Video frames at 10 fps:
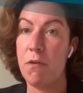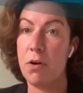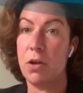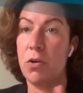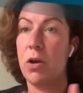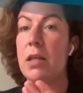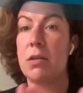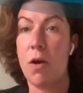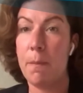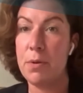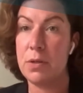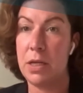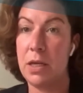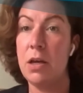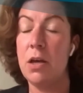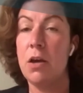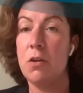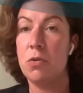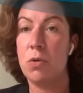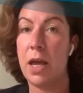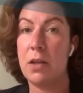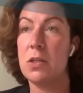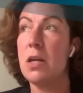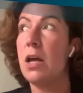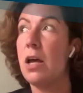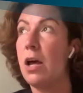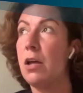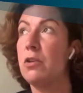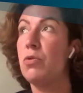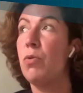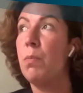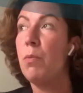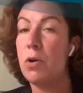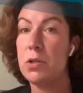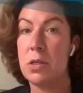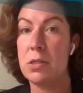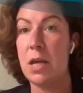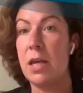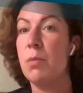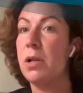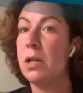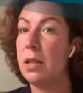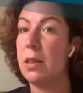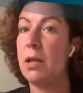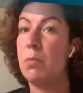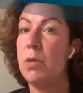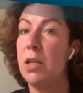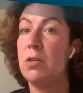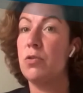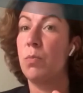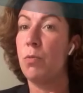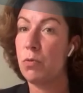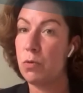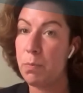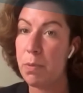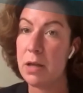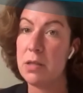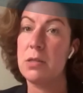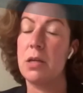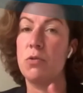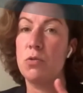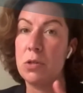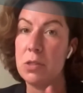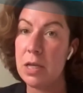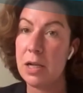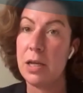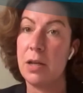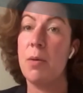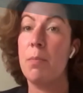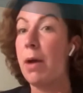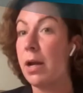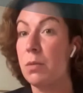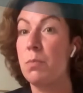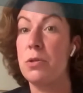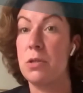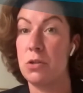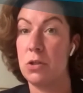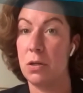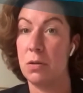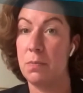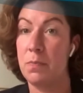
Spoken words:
before you as company to get to a more sustainable, and that means to a more robust and resilient market position.